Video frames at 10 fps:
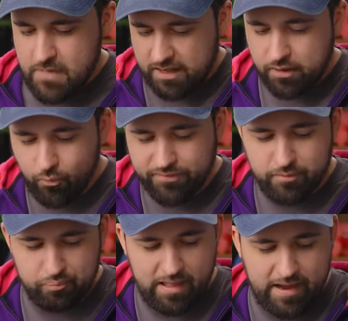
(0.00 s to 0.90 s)
I kind of want
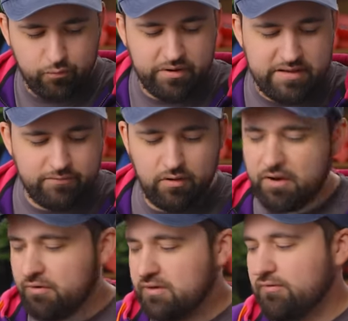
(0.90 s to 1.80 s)
the black one. Even though
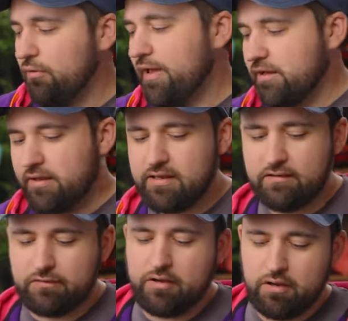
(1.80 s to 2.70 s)
I really don't like
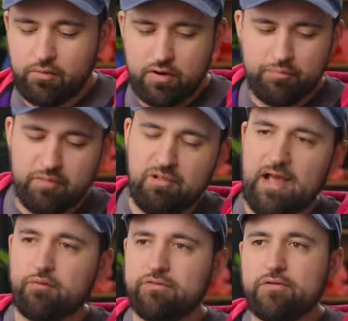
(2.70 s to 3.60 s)
Clickies, I kind of want to open the
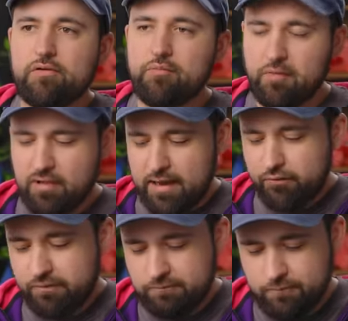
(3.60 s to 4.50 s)
black one. So let's open the black one.